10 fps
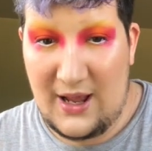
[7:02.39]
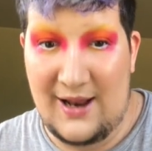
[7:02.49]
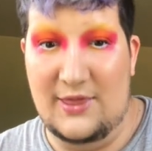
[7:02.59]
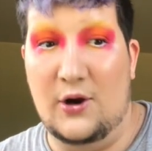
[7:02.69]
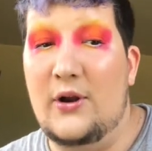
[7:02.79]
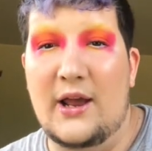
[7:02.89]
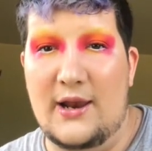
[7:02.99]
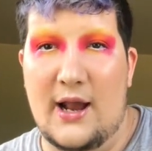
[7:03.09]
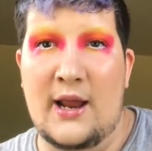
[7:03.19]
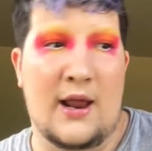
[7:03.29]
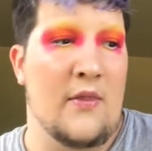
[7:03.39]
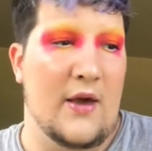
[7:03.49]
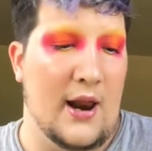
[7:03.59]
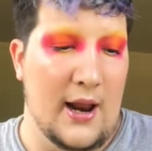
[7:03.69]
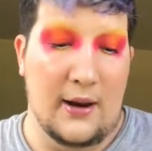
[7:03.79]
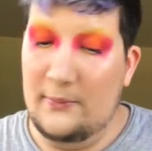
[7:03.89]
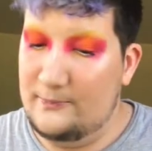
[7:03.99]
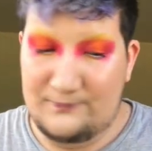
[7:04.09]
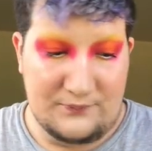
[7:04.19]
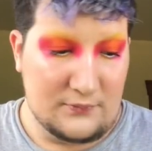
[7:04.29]
8:30 at night and then I
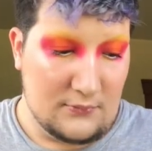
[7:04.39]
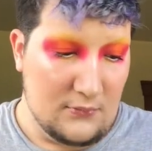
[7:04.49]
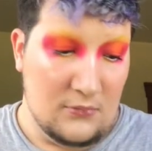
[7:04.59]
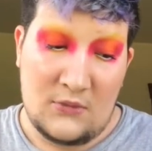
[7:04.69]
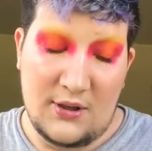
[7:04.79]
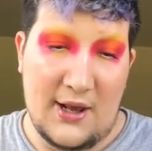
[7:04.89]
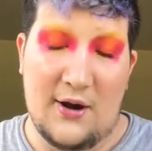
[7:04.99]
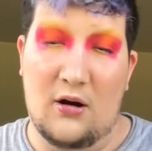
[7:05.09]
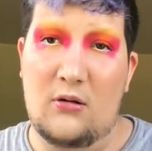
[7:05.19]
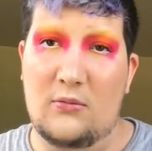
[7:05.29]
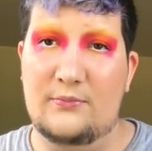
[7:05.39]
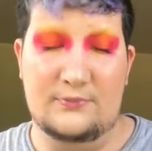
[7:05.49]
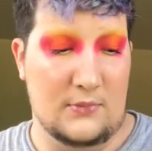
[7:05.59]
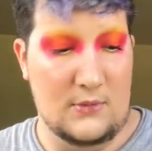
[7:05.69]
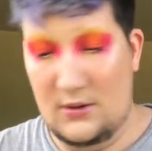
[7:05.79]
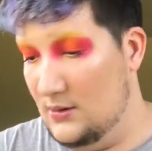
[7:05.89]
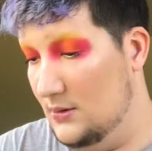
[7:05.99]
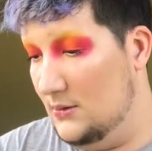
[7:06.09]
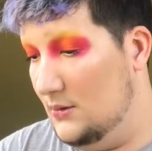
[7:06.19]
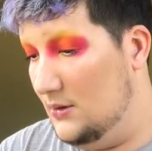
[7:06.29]
get home
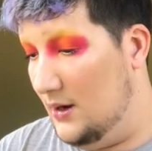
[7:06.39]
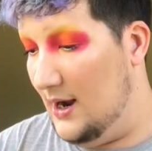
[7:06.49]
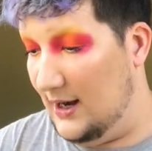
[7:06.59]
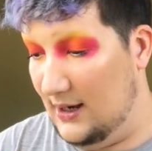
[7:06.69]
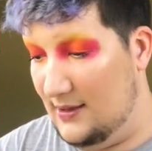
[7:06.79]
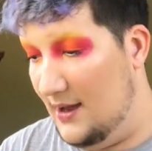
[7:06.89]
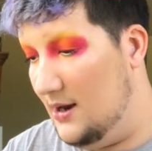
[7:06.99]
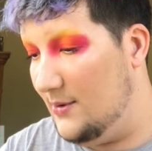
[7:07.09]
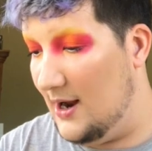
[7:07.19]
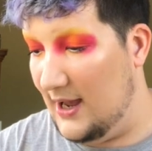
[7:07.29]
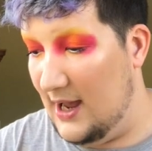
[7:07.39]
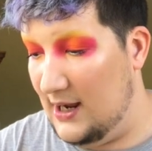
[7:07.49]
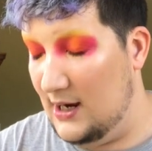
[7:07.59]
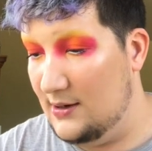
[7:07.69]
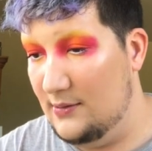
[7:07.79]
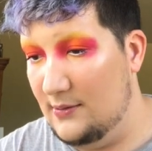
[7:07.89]
and I can eat then, but I can't eat